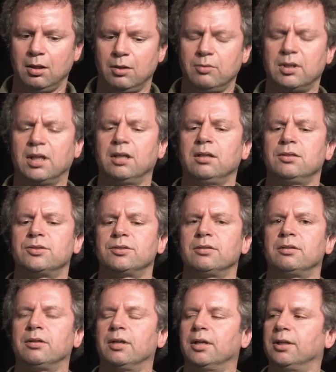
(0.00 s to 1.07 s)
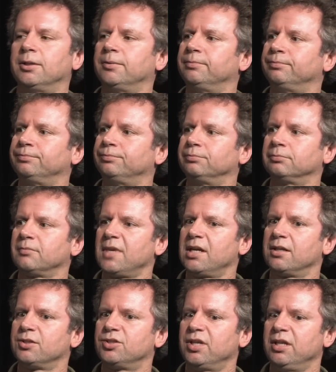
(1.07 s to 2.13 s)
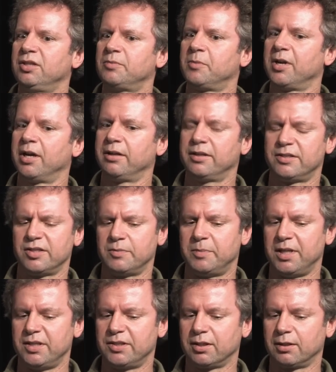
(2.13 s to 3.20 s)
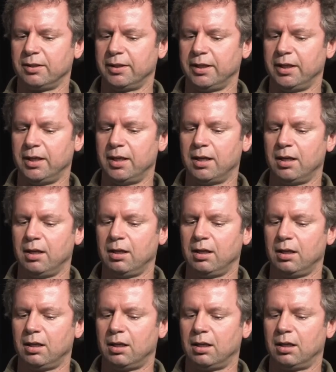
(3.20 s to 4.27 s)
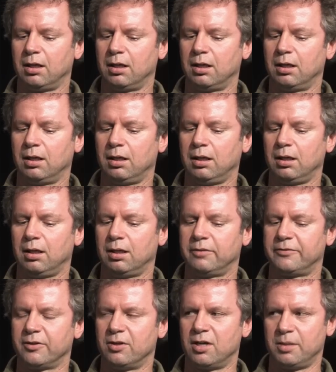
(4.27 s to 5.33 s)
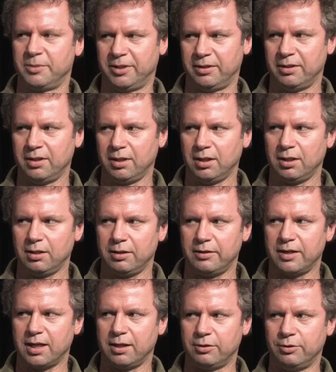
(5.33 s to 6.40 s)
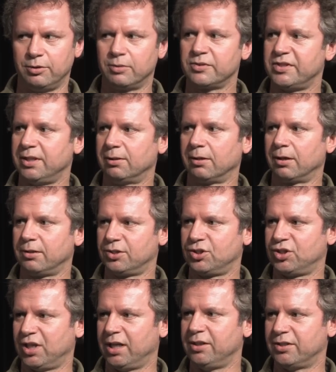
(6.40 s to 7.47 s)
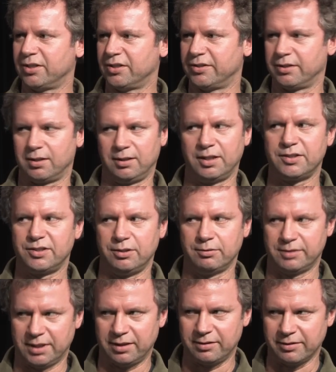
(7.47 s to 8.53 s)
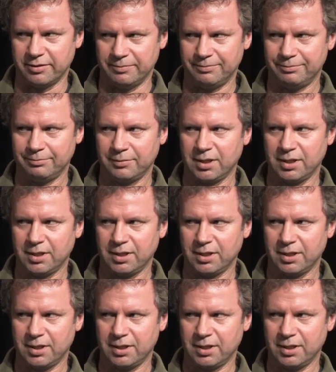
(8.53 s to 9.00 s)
Okay, sure. Change blindness is basically a phenomenon that you don't see large changes unless you attend to them.